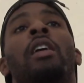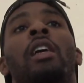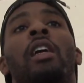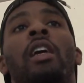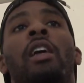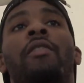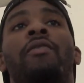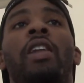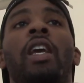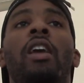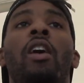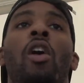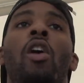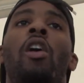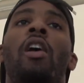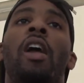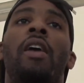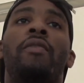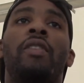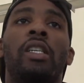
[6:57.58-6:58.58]
if they all
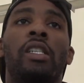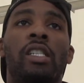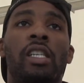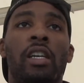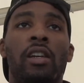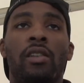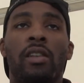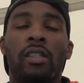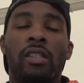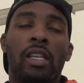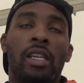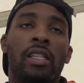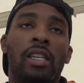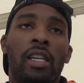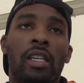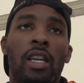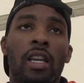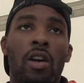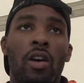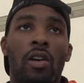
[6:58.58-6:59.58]
have to share the thing that
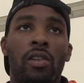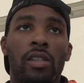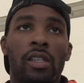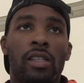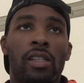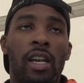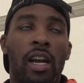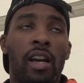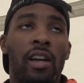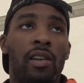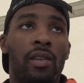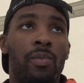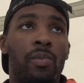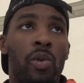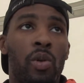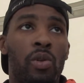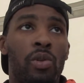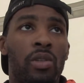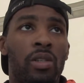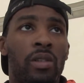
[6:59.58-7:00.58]
they all desire the
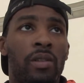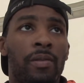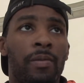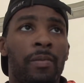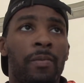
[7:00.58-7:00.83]
most,